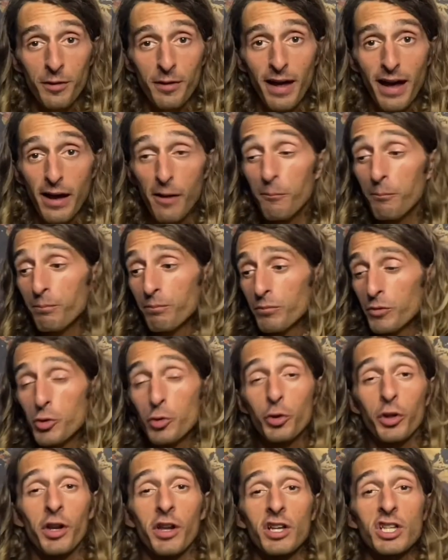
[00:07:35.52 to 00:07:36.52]
that. You
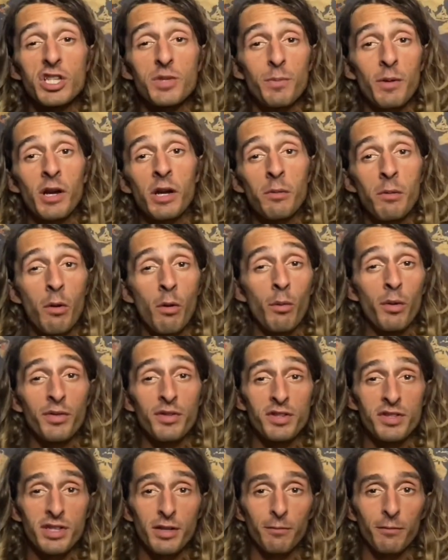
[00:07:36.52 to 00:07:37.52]
could experiment with
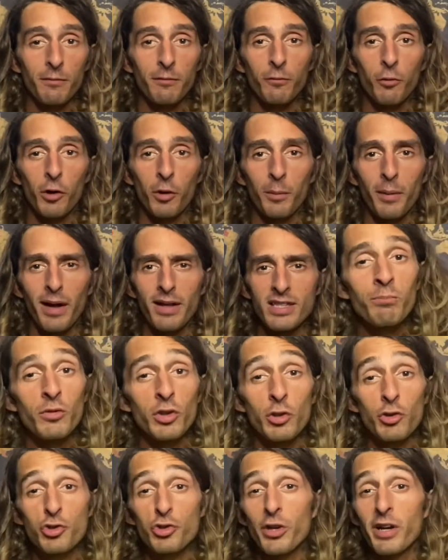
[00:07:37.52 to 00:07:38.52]
these different formats.
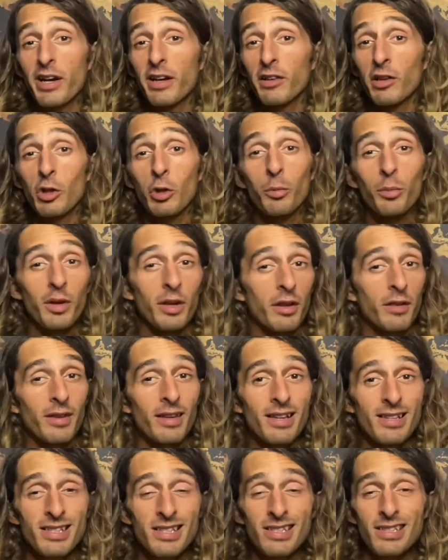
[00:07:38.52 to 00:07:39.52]
You try a little bit of
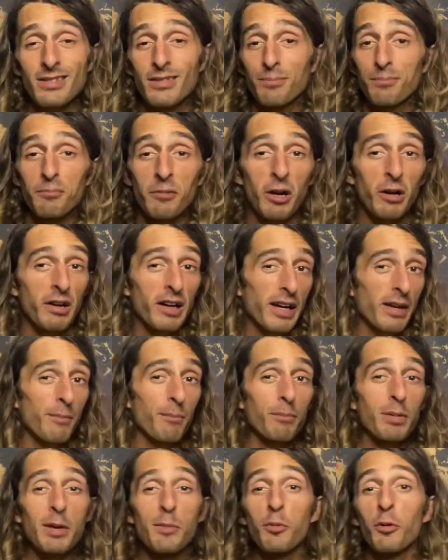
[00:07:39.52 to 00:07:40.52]
this, all
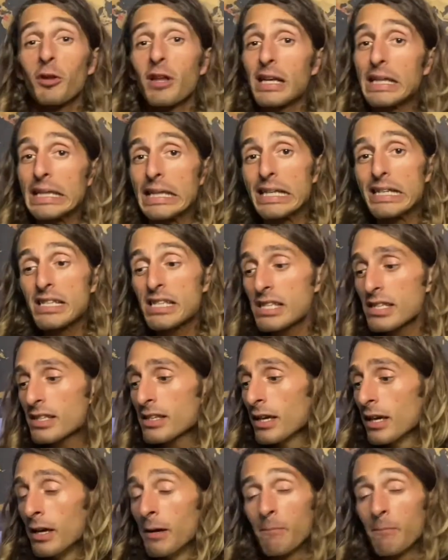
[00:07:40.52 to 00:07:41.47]
right, people like this.